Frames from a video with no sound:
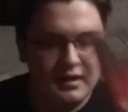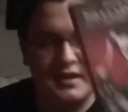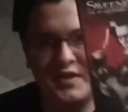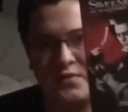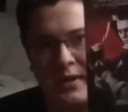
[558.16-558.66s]

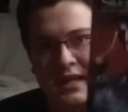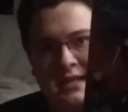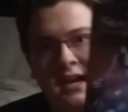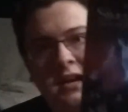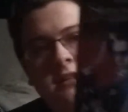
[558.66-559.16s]
Sweeney
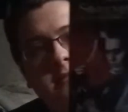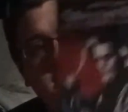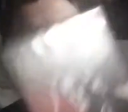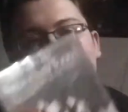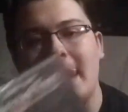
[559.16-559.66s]
Todd.
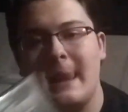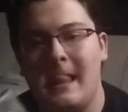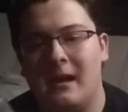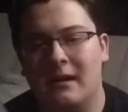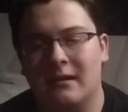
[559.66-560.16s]

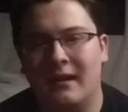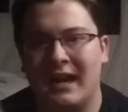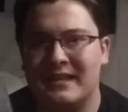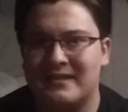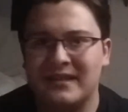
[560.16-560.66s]

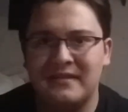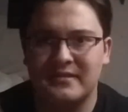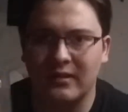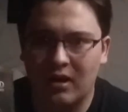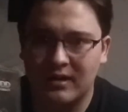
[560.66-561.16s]
I had seen
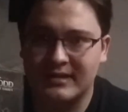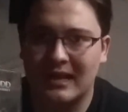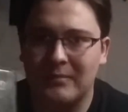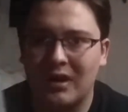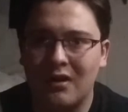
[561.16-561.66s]
this a long
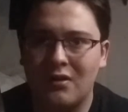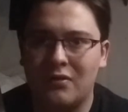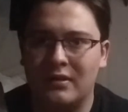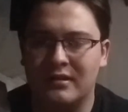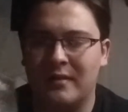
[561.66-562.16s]
time
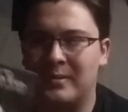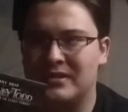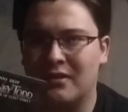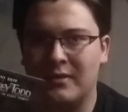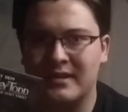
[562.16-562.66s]
ago, and up
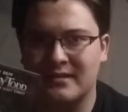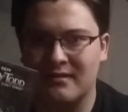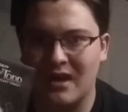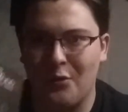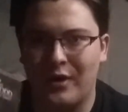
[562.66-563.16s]
until
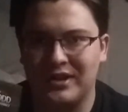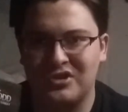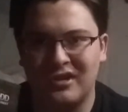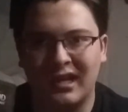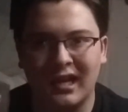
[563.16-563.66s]
recently I
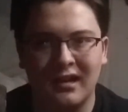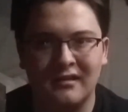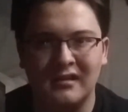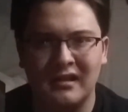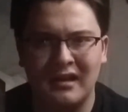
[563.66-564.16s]
watched it
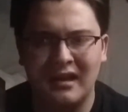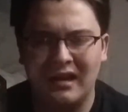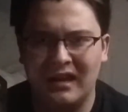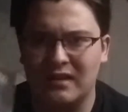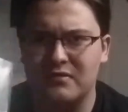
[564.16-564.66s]
again,
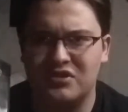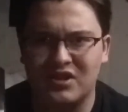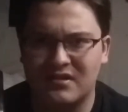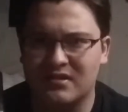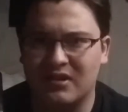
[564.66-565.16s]
and it was
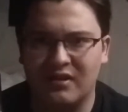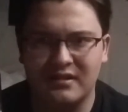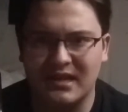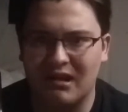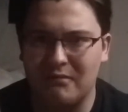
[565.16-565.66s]
just as good
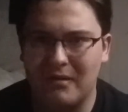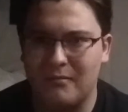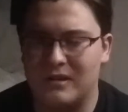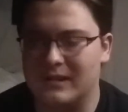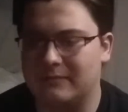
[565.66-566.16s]
as I
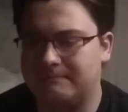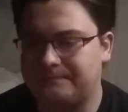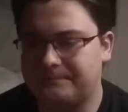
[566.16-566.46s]
remembered it.